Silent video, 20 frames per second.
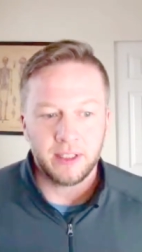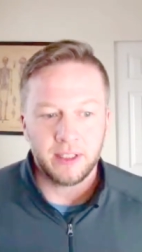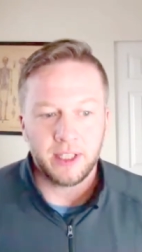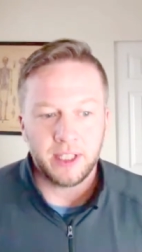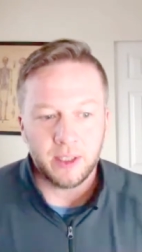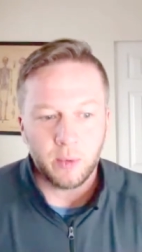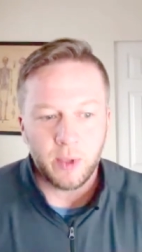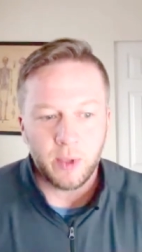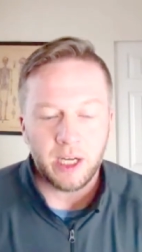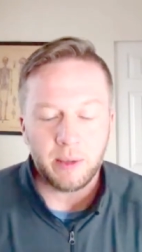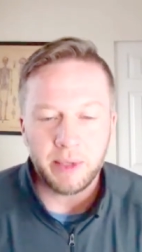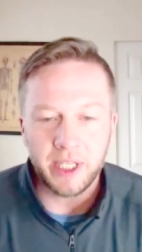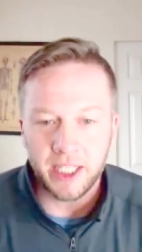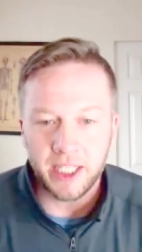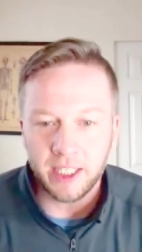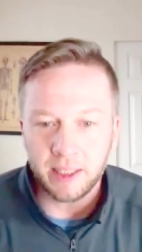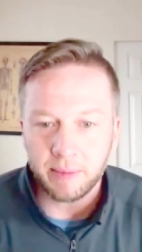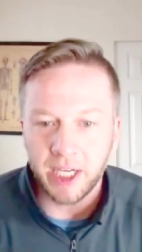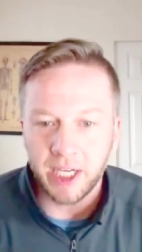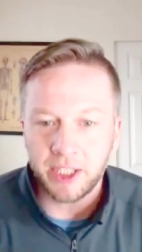the
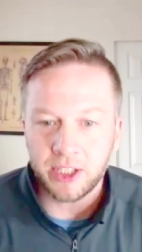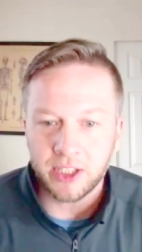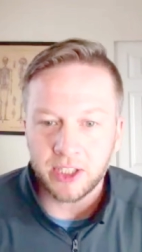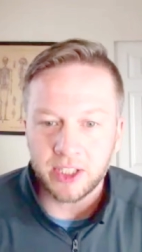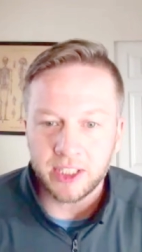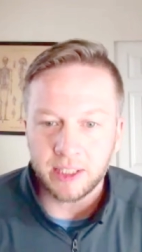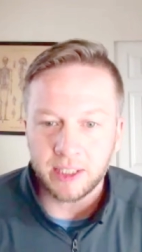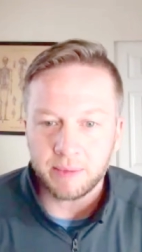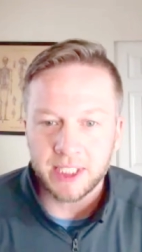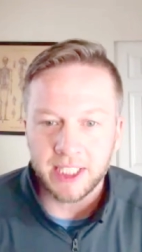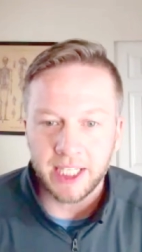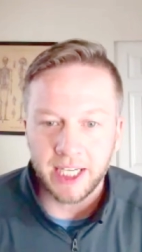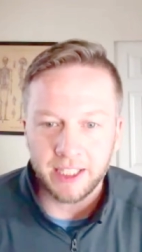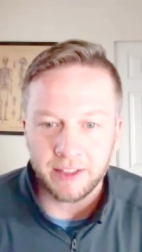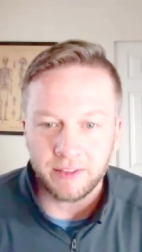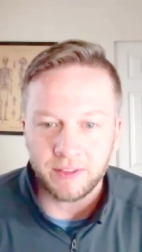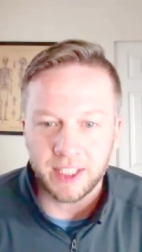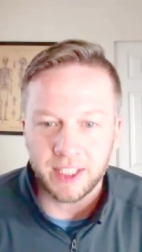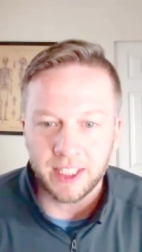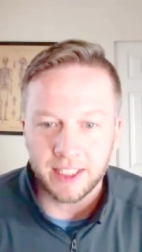well-being mentorship side
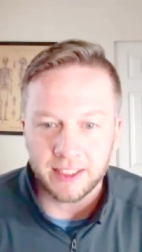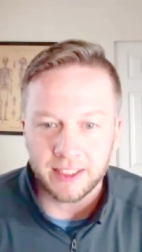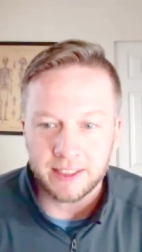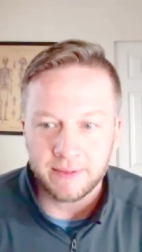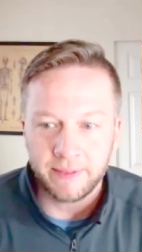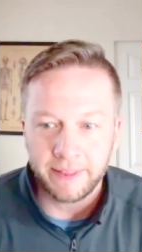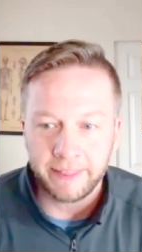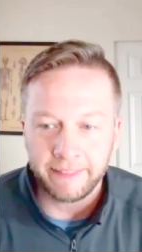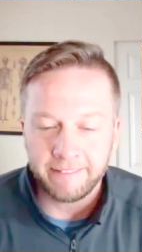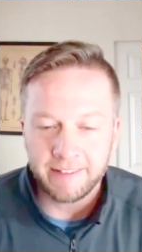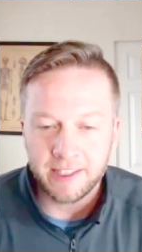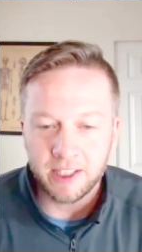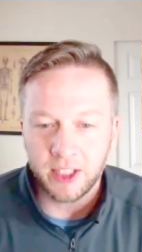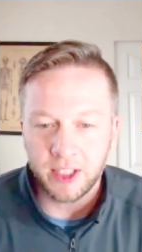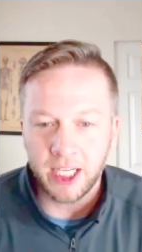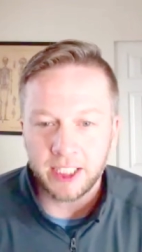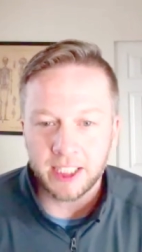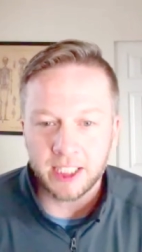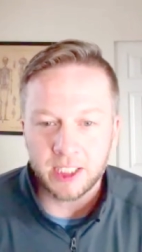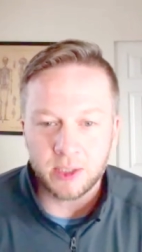of things so
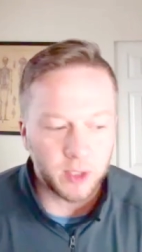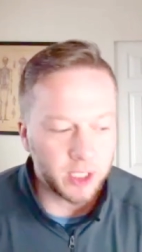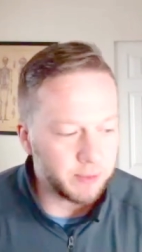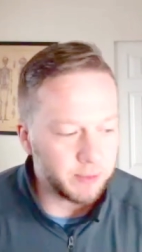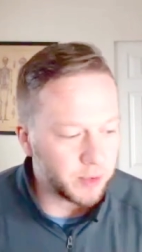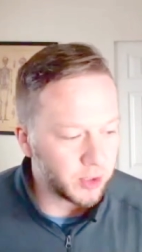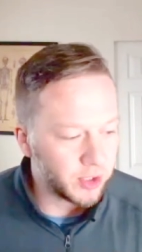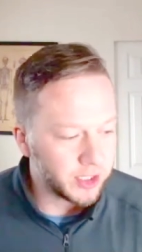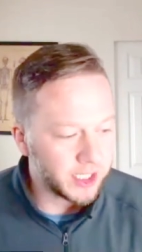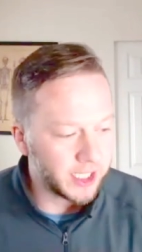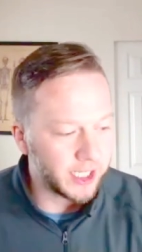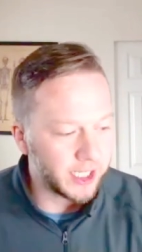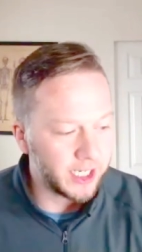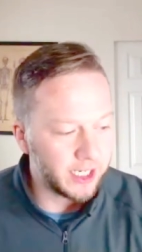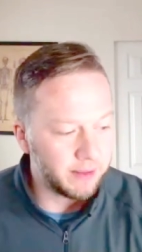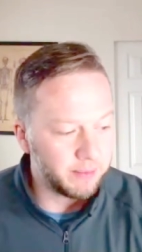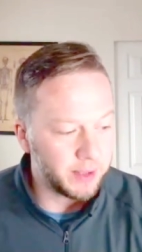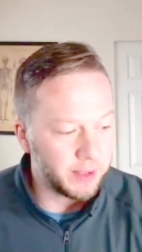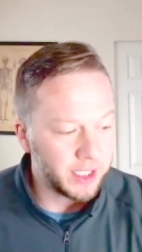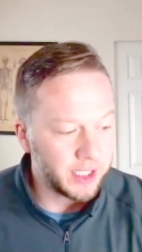catch us one more
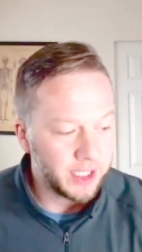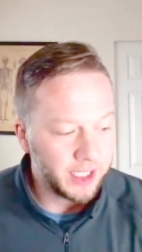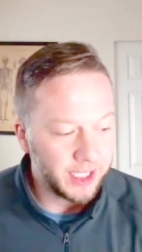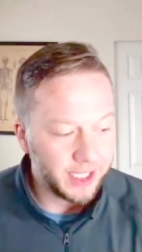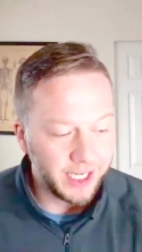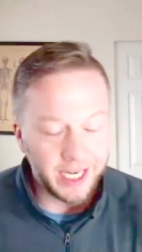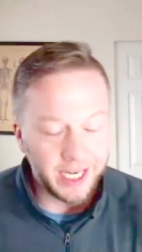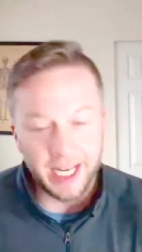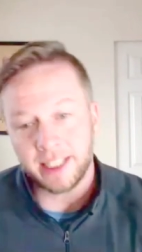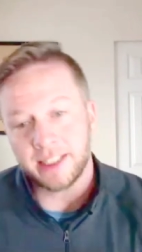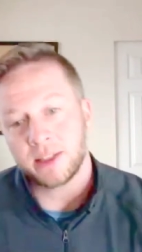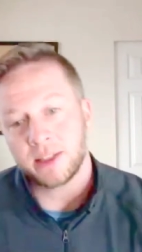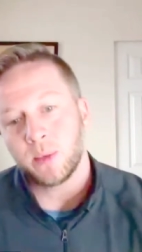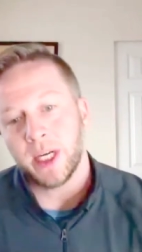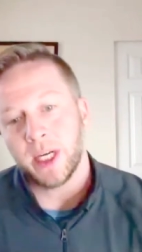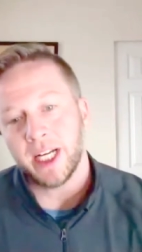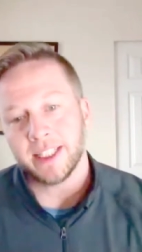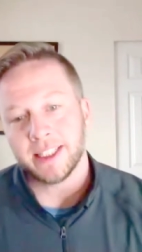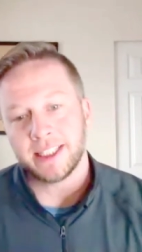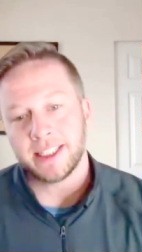time next
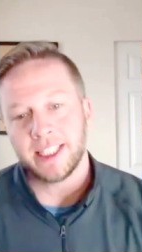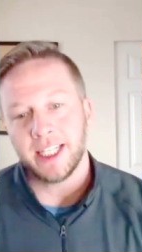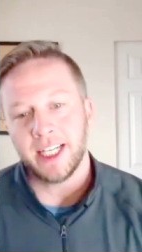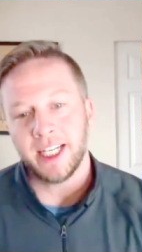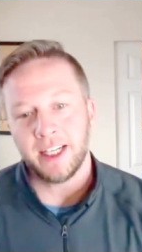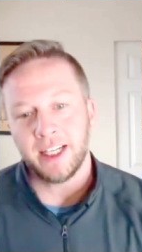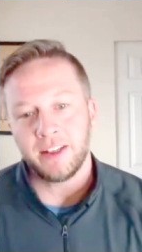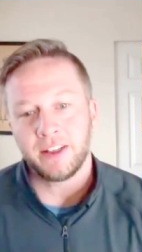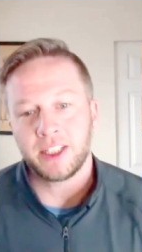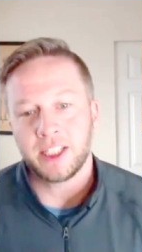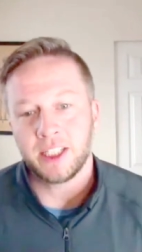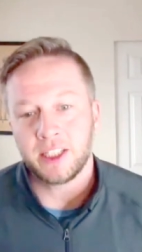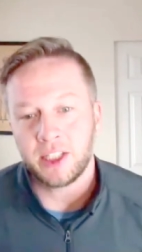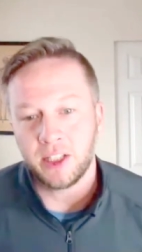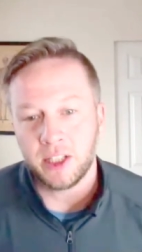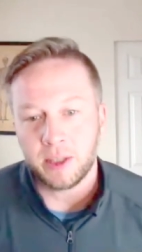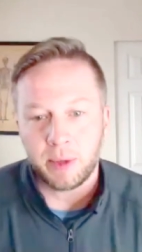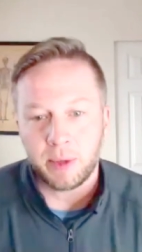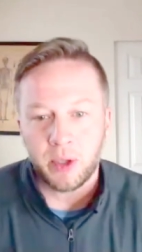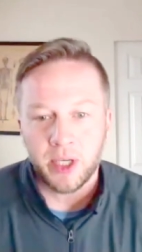wednesday to, to
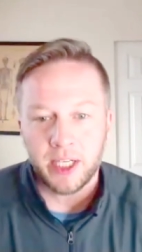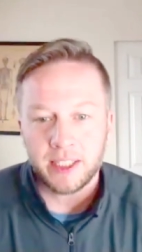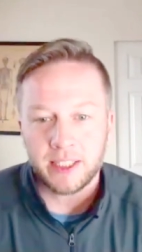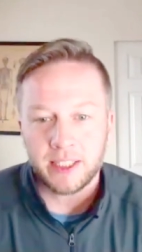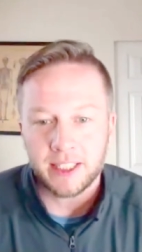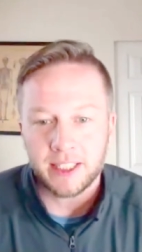the point